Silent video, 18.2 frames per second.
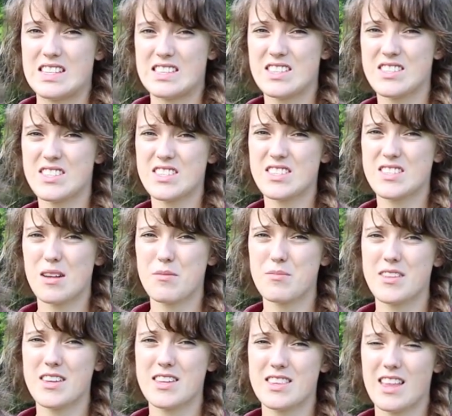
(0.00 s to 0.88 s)
This is
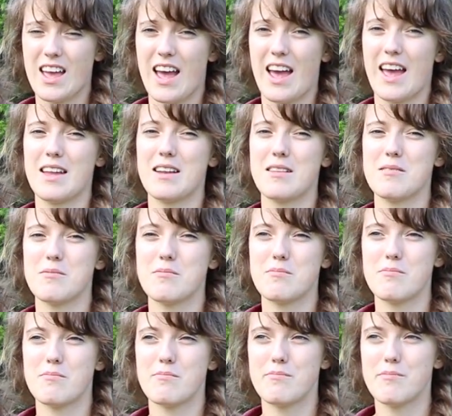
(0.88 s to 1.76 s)
something that
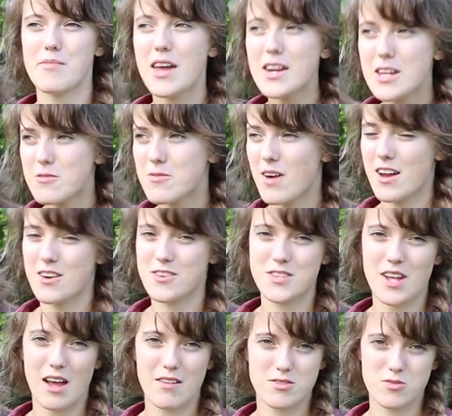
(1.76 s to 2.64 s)
many
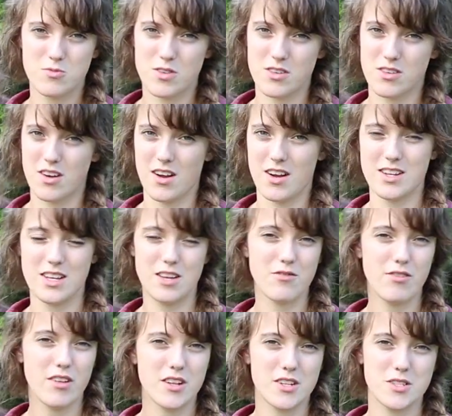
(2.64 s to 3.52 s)
riders have to work on,
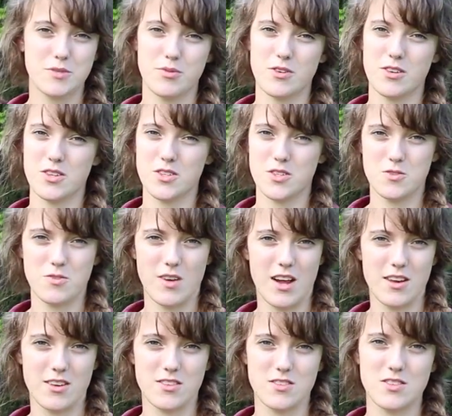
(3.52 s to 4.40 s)
even experienced
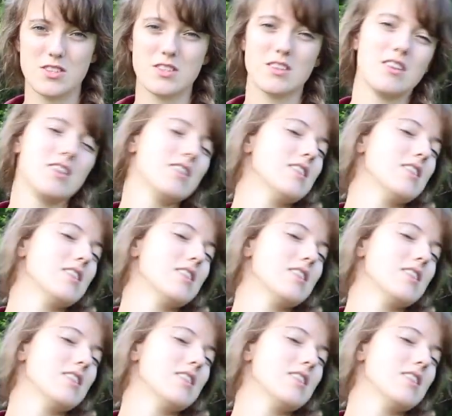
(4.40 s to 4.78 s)
riders.